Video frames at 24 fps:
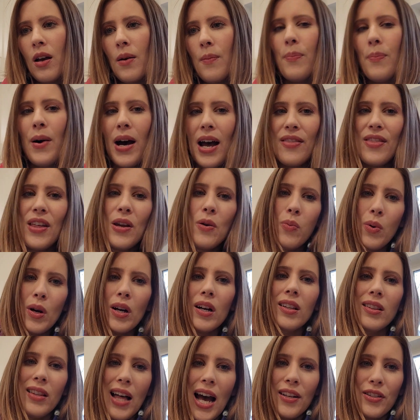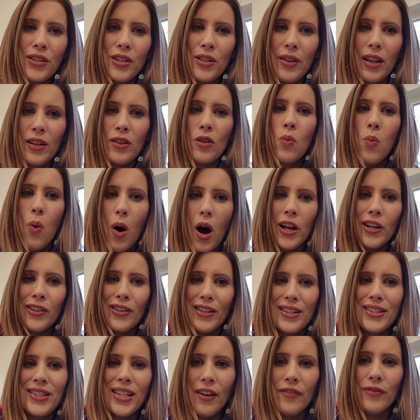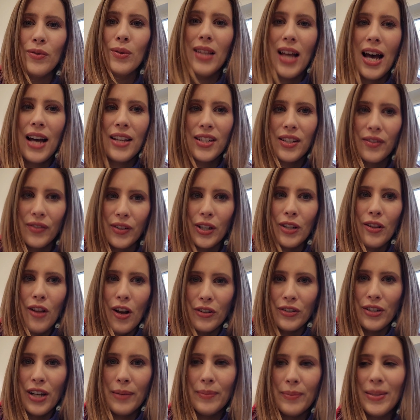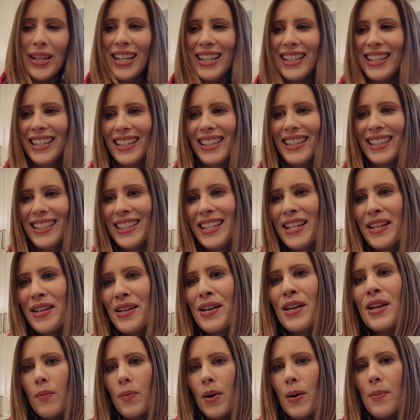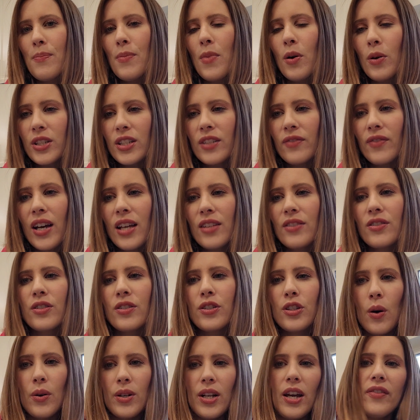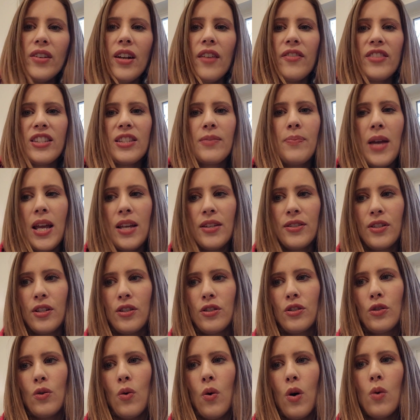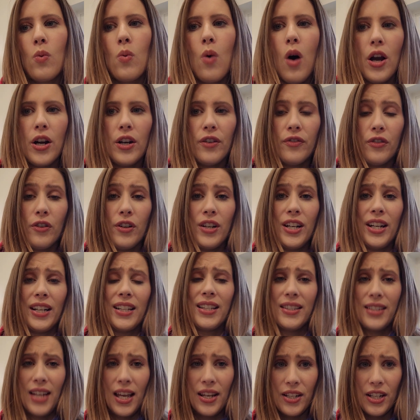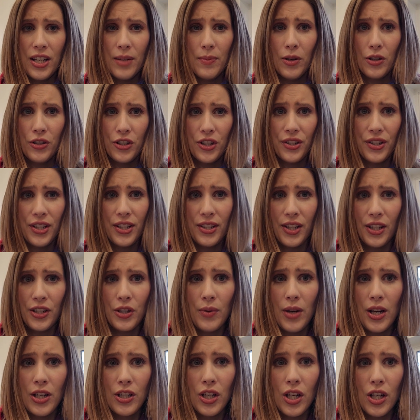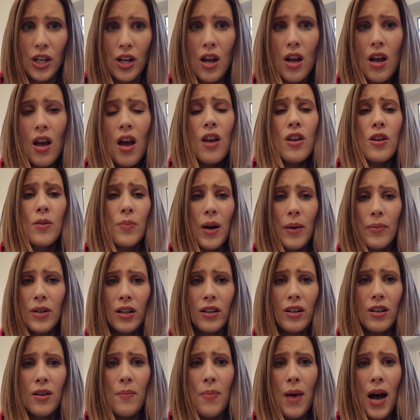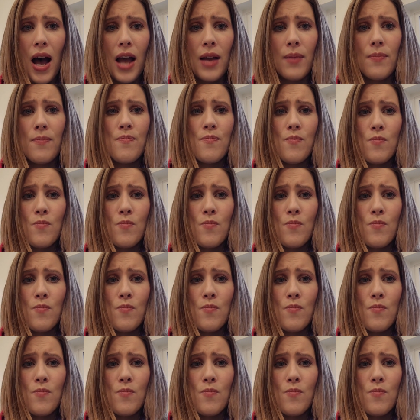But they will last you. Like the water itself will last a very long time. But most of us don't have enough space to store water for an extended emergency situation. You're probably not going to buy